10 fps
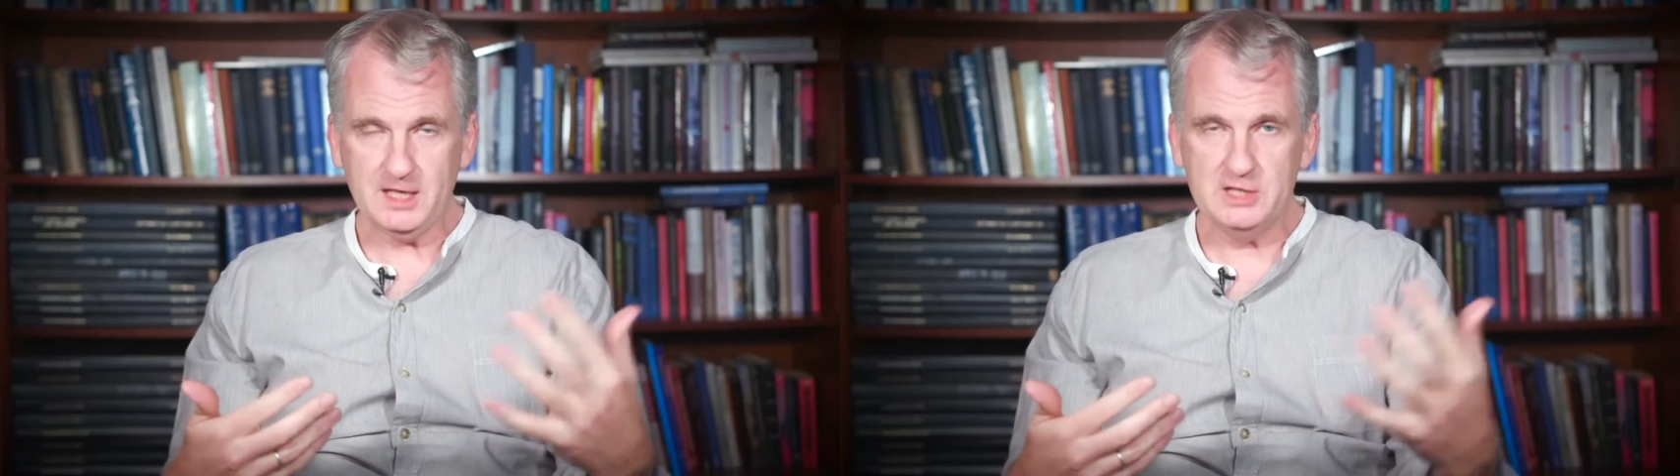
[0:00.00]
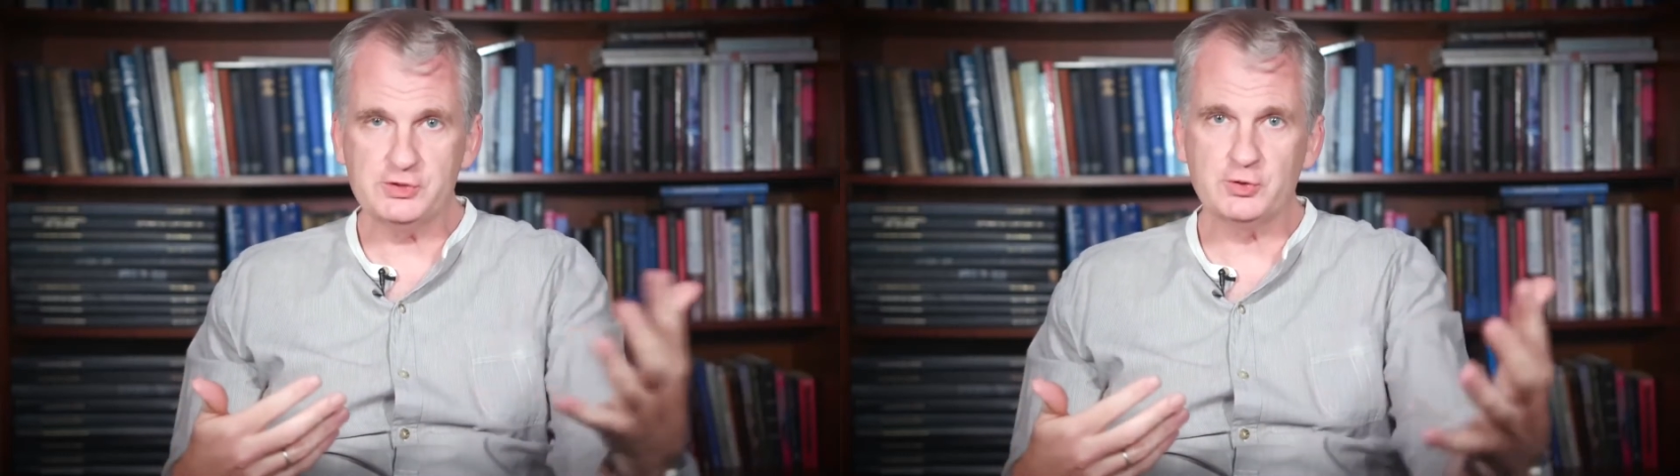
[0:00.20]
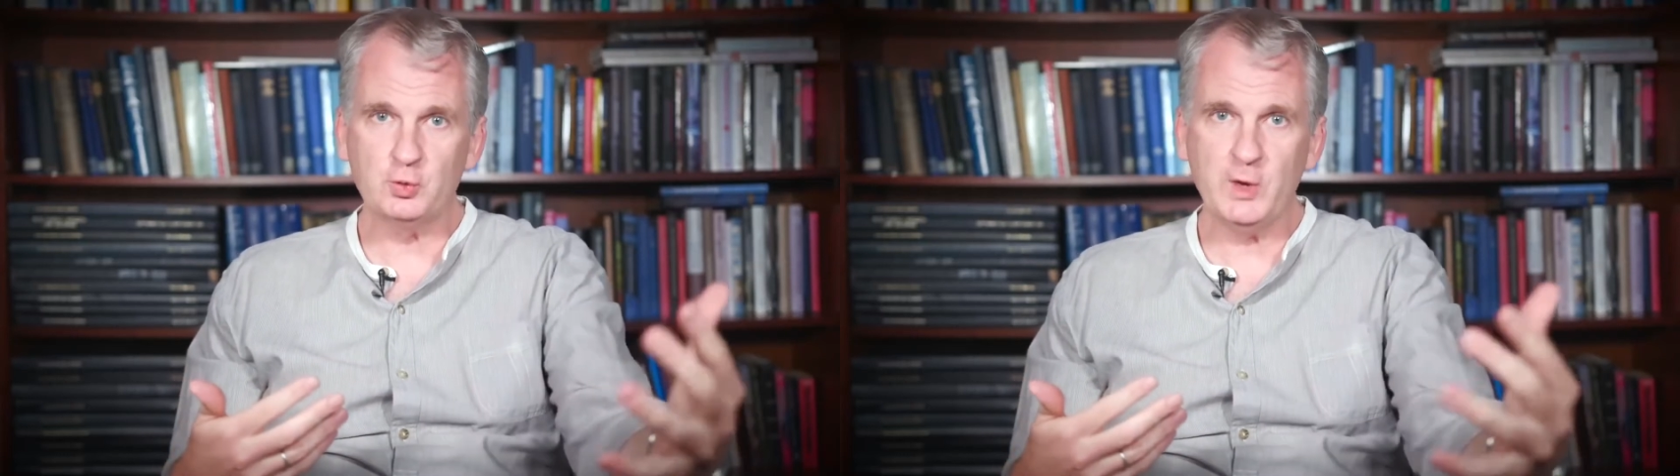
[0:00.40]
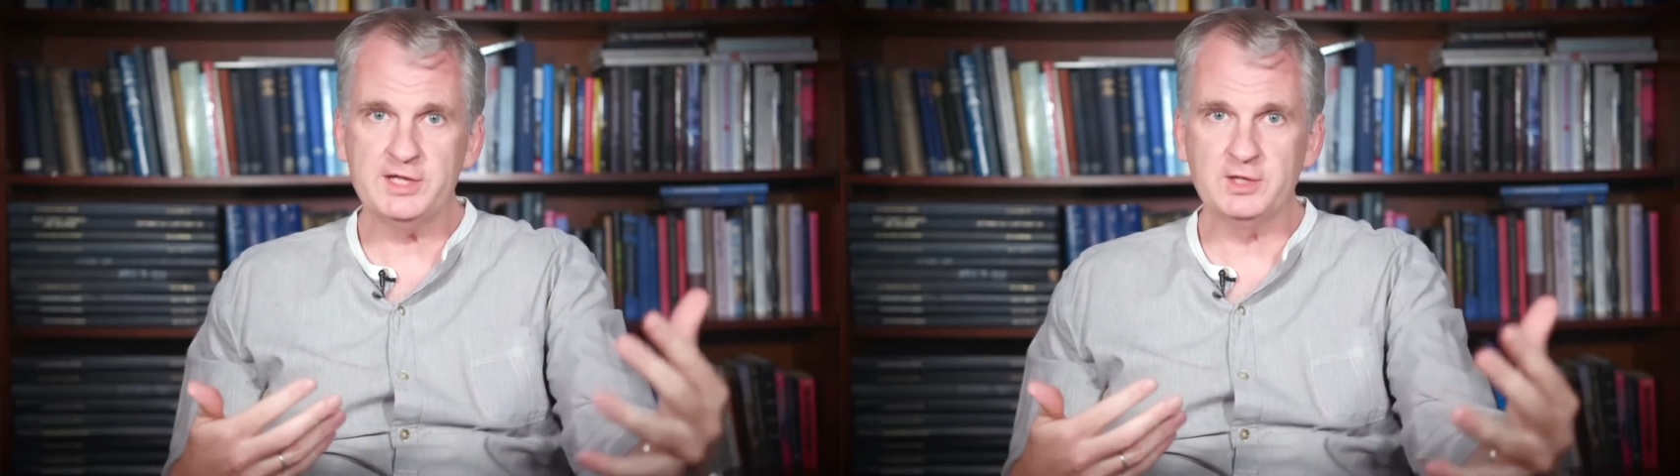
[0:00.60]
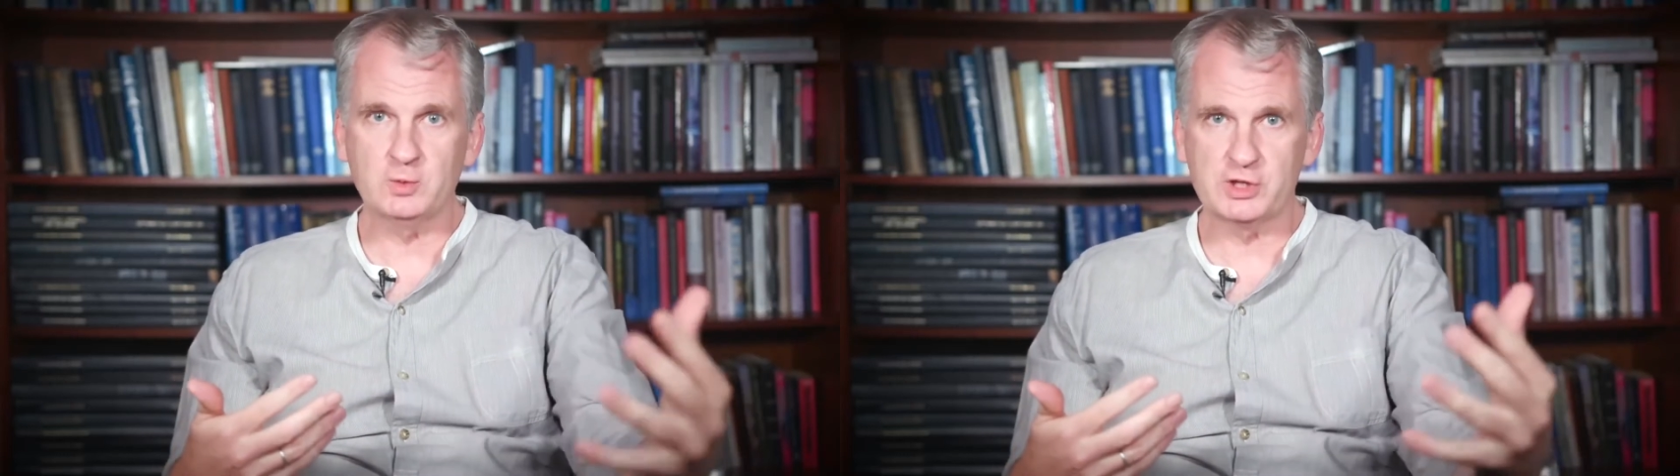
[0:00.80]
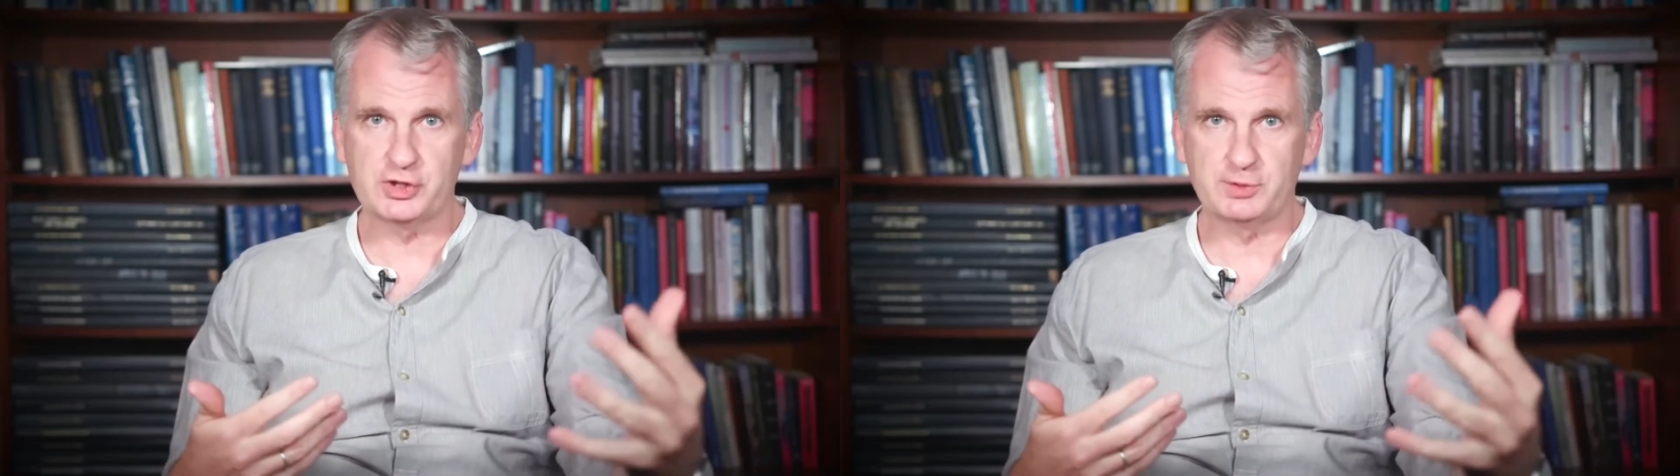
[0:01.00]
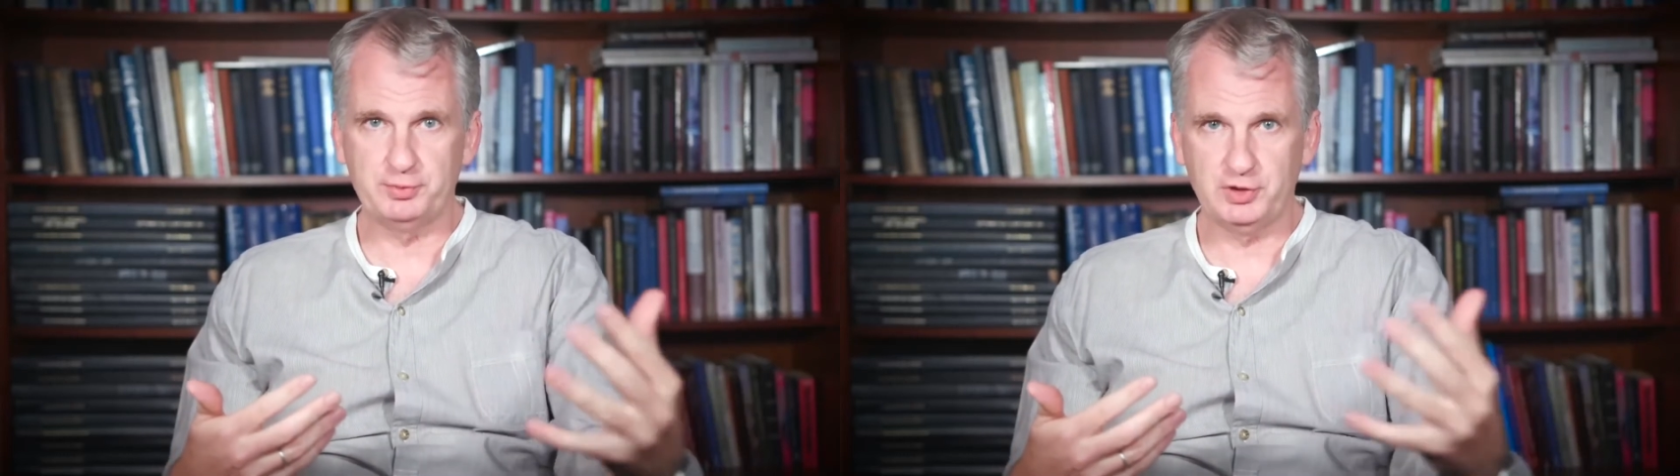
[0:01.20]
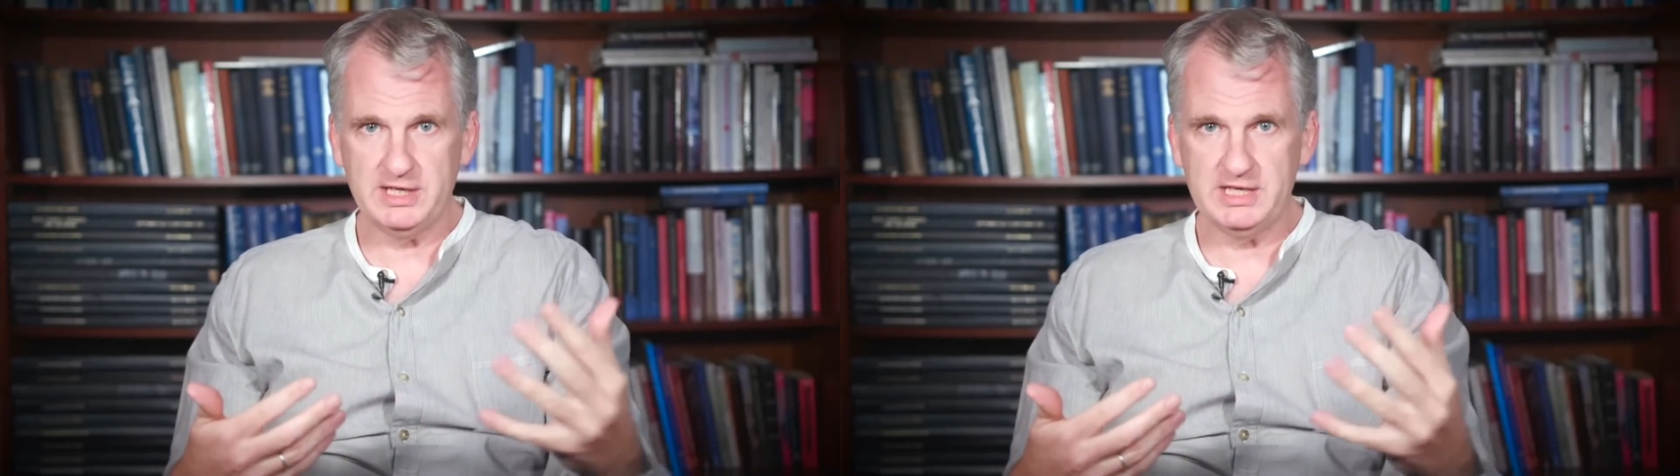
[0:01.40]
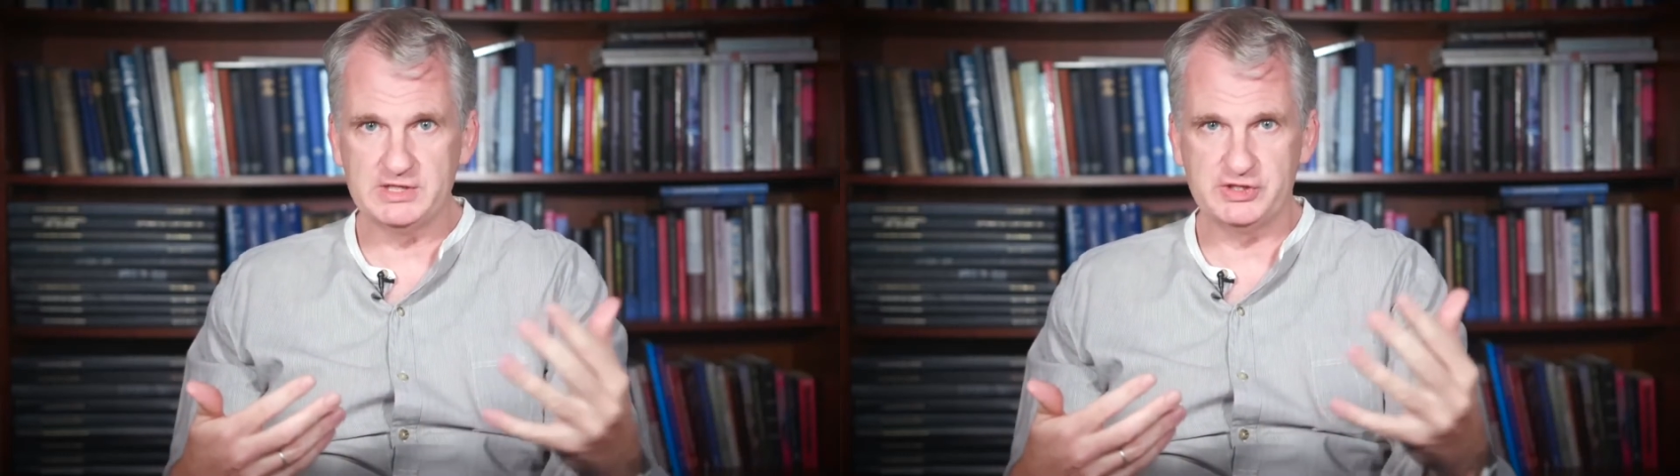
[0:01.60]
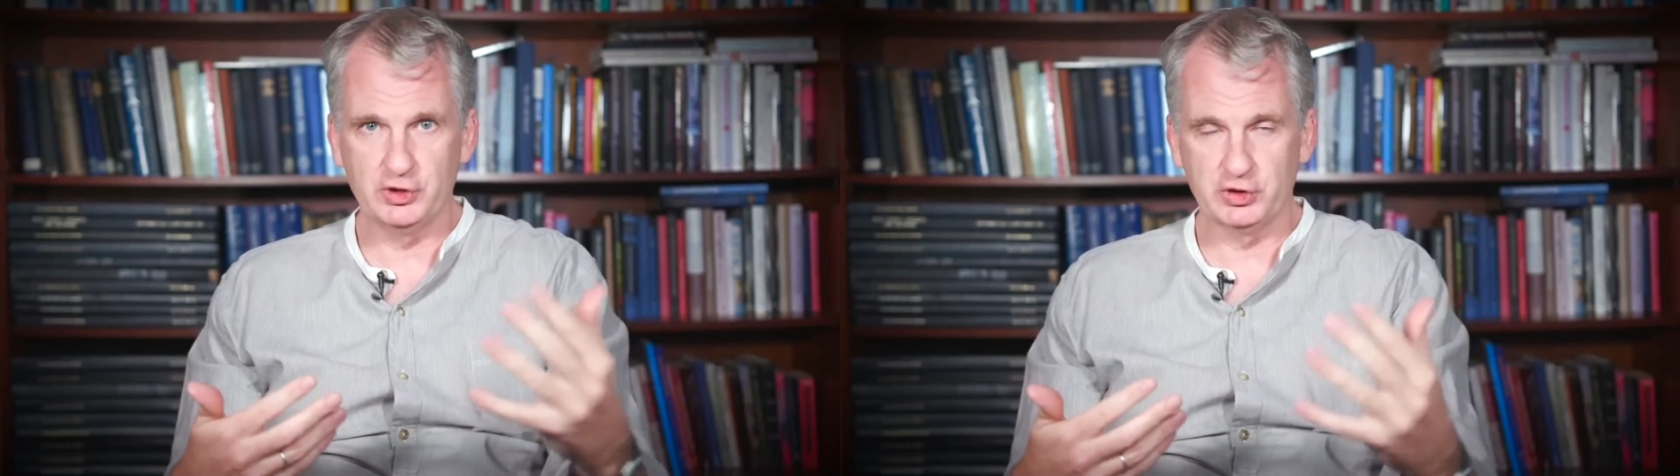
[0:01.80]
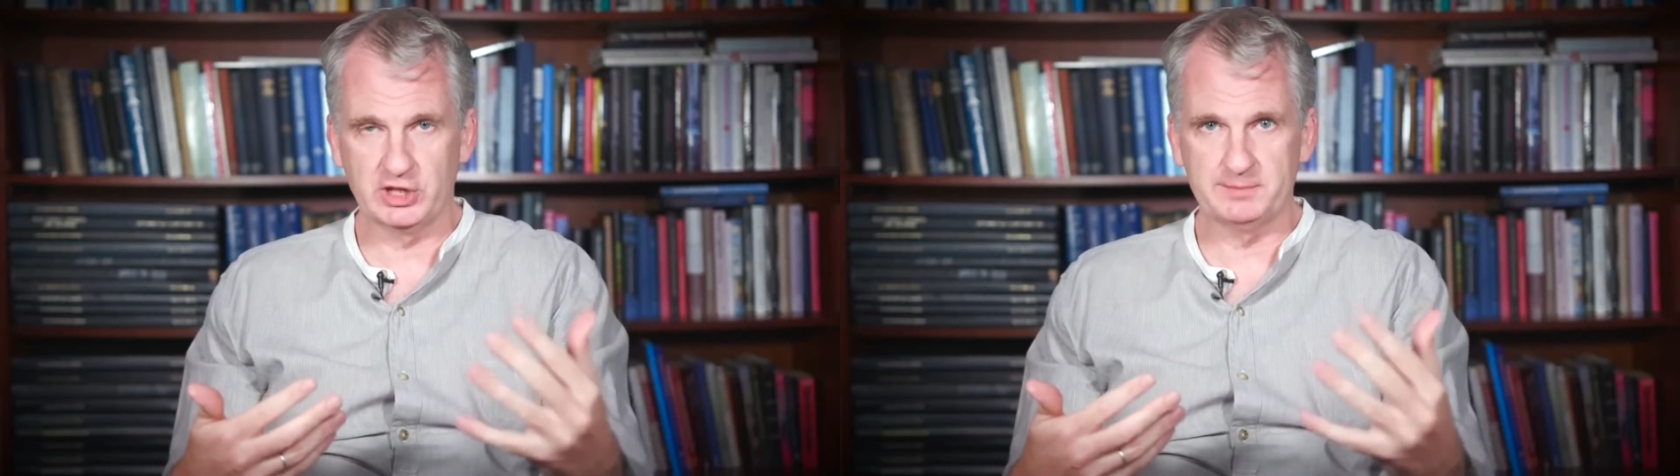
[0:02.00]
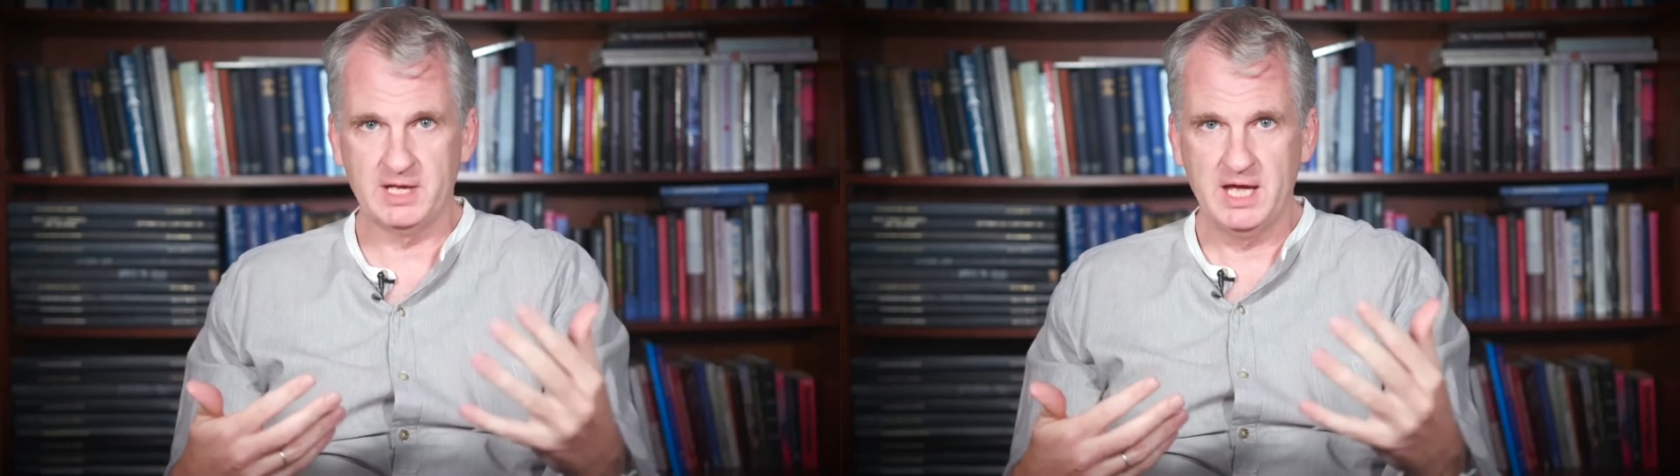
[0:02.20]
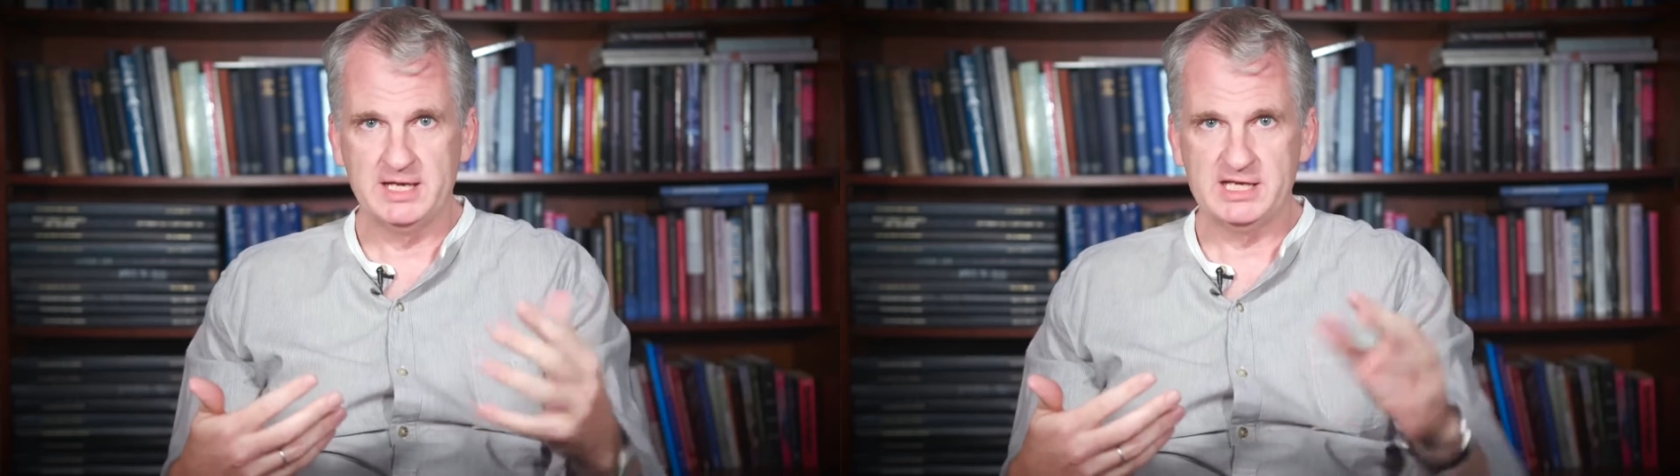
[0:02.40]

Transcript: And so the way that Russia plays Europe